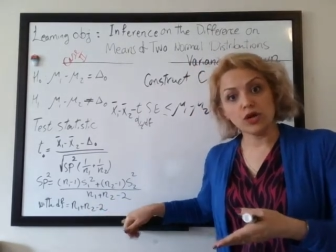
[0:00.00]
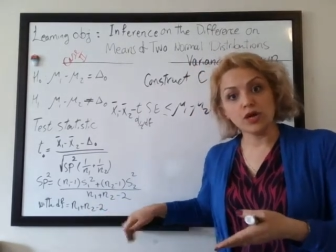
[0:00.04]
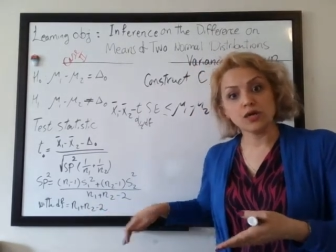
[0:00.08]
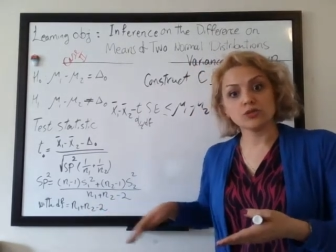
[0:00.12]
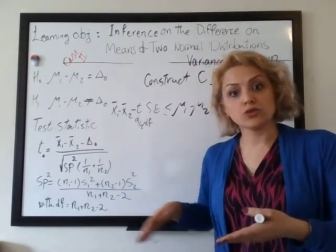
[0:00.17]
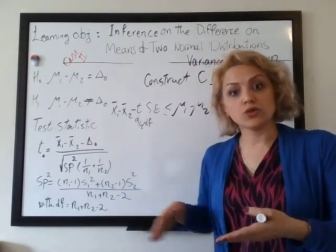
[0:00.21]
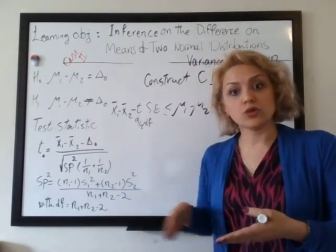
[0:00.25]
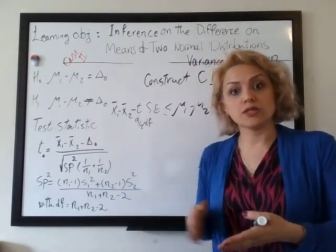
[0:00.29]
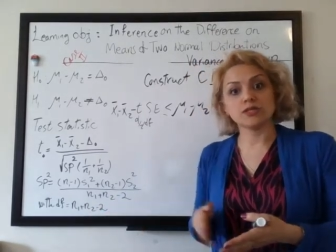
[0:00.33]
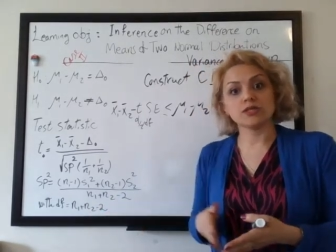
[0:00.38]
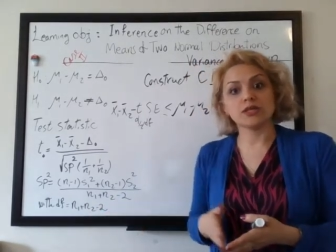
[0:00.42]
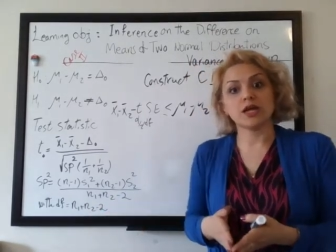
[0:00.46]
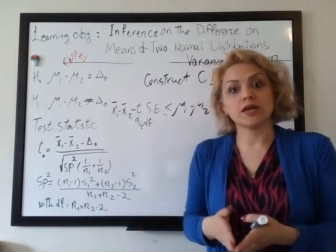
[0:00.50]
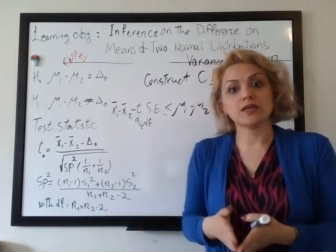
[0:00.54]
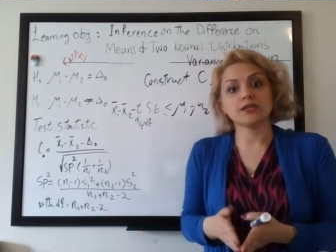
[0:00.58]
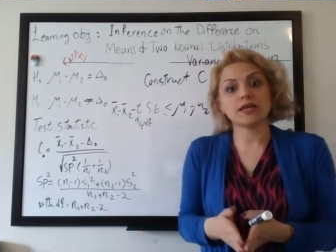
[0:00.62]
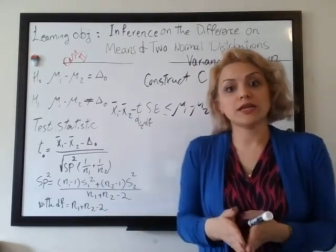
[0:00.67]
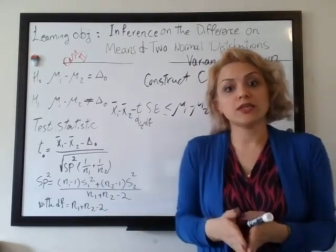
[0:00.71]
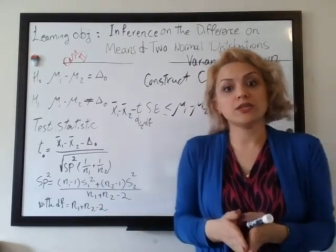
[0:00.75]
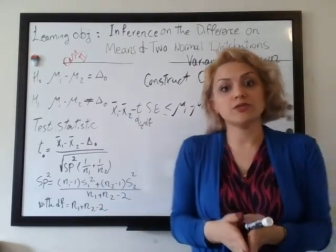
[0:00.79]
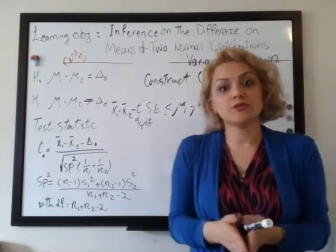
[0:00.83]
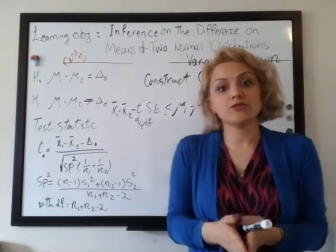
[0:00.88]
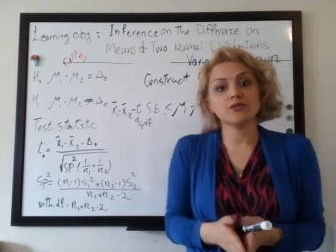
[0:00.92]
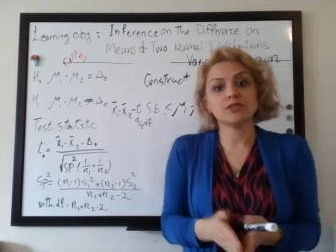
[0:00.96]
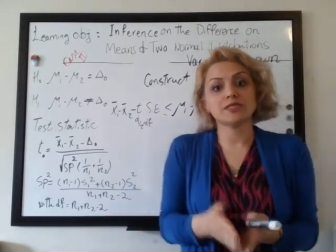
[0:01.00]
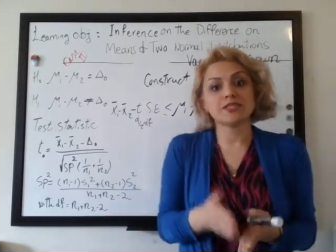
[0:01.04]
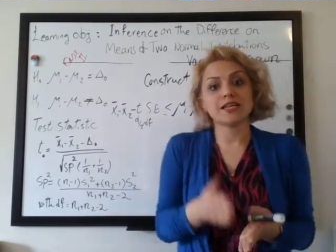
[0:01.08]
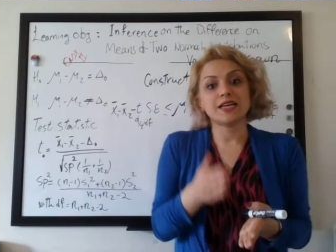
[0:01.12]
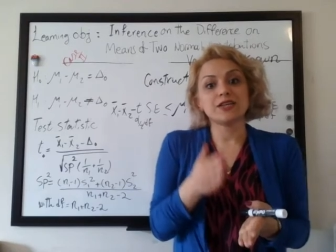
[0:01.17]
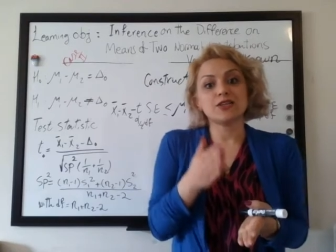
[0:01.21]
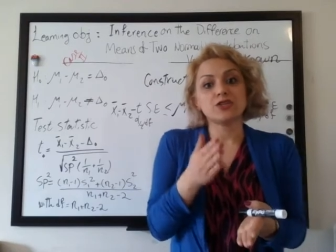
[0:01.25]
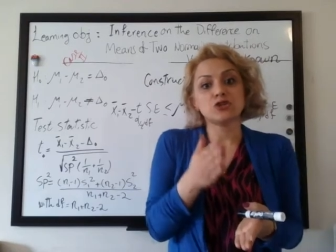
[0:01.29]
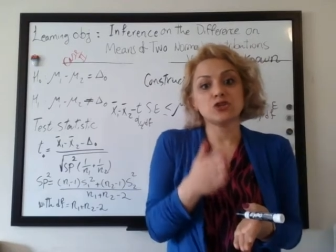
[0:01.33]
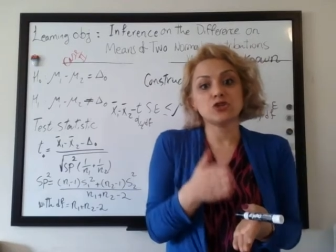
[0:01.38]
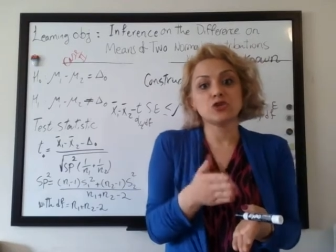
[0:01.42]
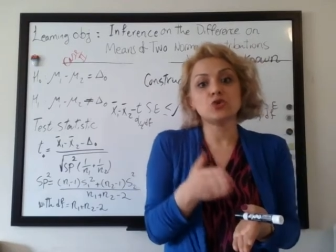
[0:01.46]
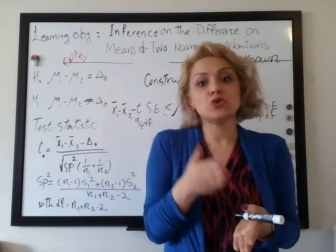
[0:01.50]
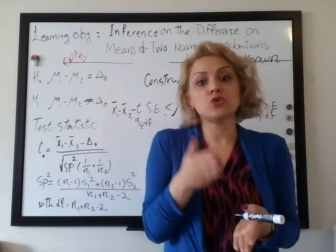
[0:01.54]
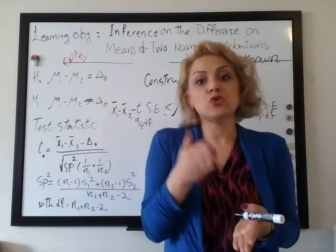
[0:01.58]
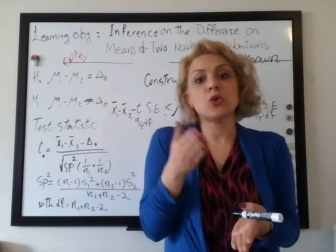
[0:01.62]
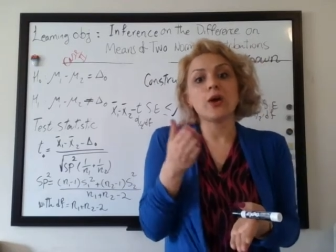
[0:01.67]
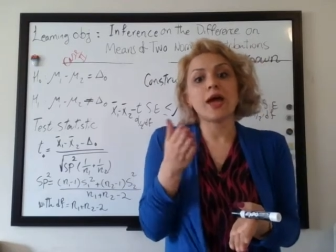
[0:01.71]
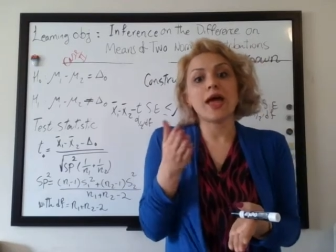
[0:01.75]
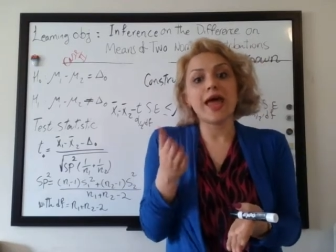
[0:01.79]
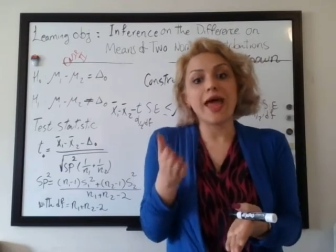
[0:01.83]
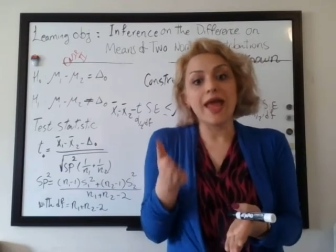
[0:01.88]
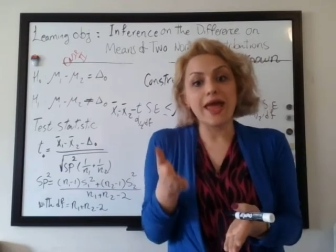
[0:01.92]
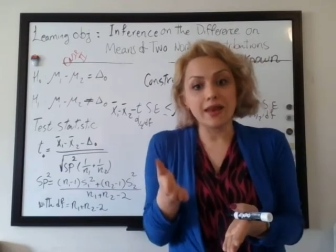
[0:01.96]
So it's like that you would say
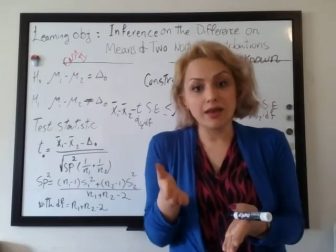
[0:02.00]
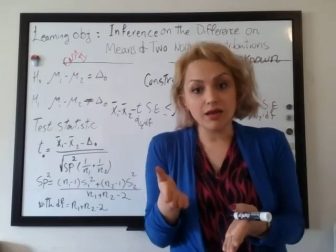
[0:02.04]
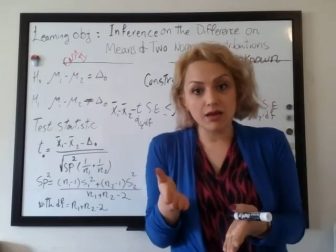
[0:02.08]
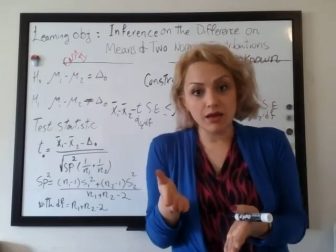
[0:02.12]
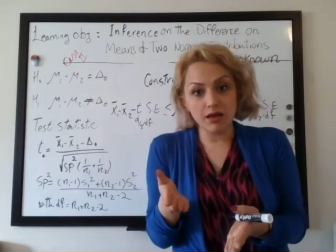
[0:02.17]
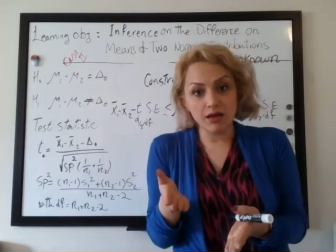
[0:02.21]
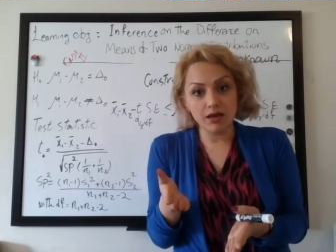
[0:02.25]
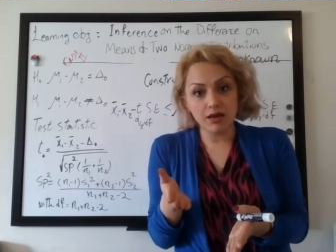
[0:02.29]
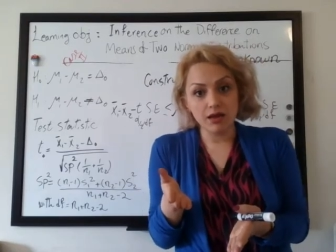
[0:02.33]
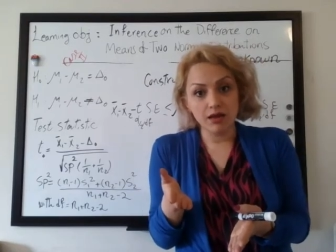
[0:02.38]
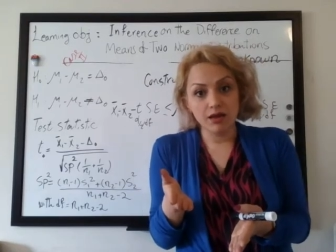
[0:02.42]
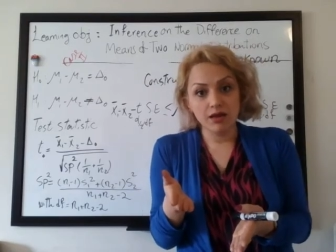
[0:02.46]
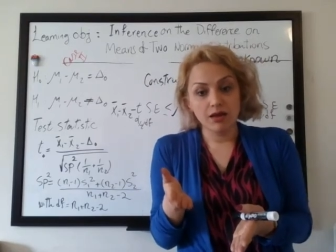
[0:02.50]
2n